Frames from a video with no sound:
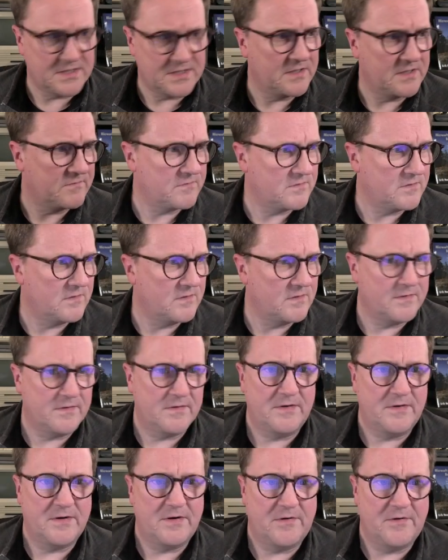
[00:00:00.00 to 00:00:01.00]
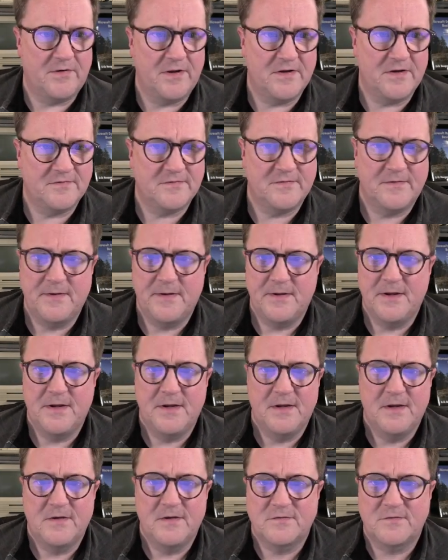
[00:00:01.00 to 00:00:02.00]
Central. There it is.
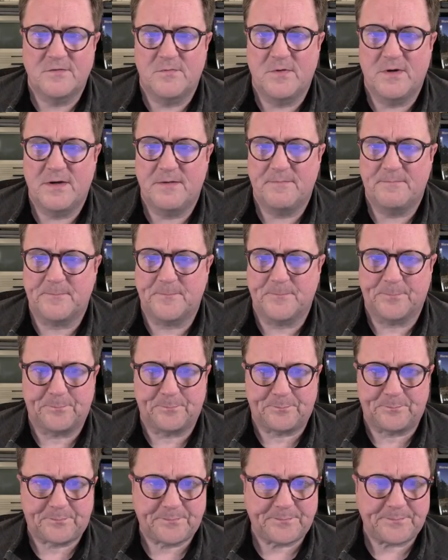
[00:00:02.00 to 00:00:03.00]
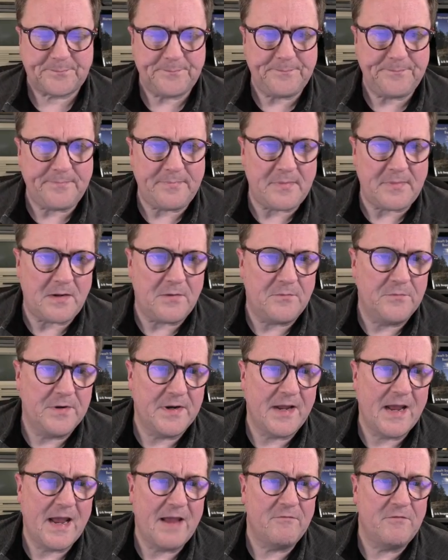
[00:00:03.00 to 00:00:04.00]
So
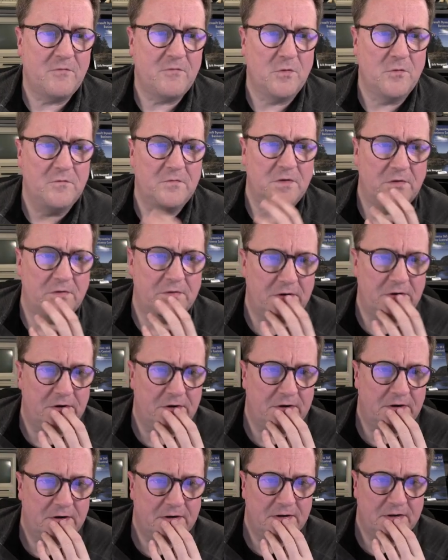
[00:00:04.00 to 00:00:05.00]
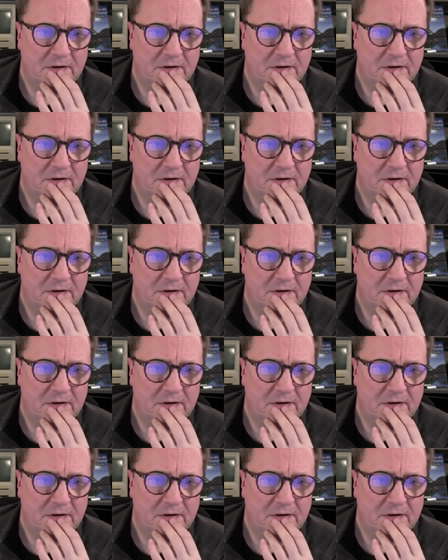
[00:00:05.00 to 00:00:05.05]
when I have a flow field here,